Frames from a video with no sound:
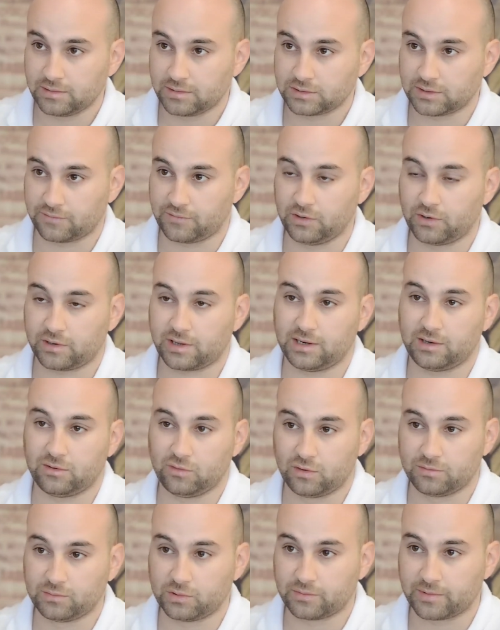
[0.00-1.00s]
So if you're not getting
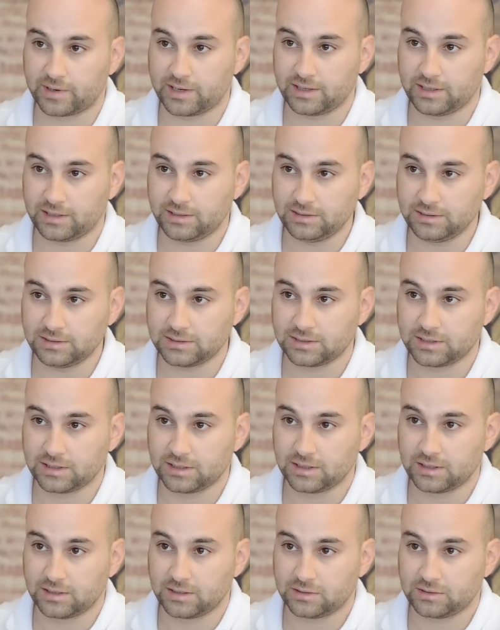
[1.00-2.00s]
normal readings,
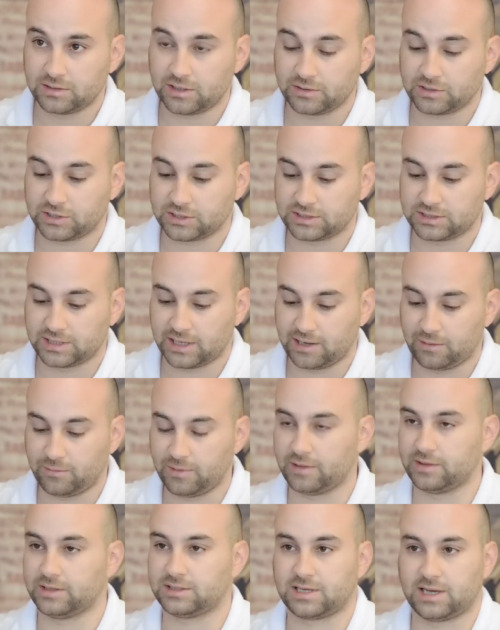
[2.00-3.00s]
don't just say,
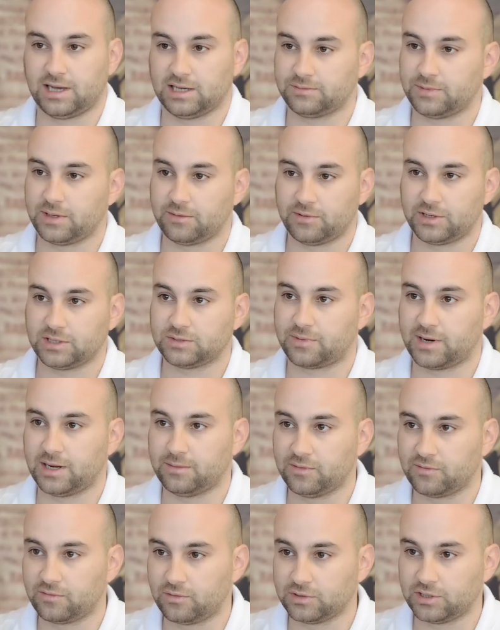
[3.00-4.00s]
well, this car's been resprayed
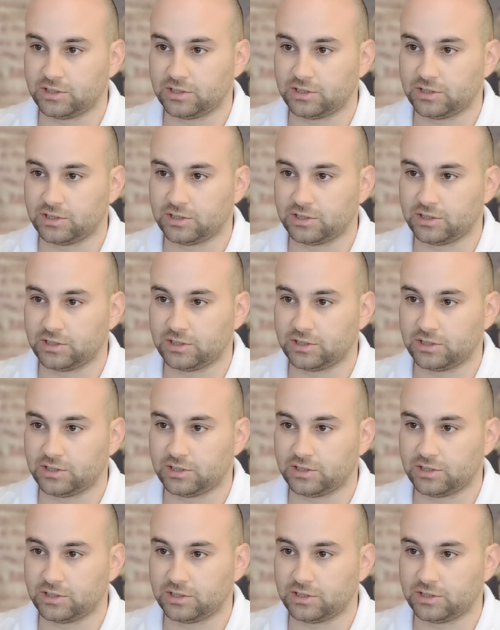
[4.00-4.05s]
before.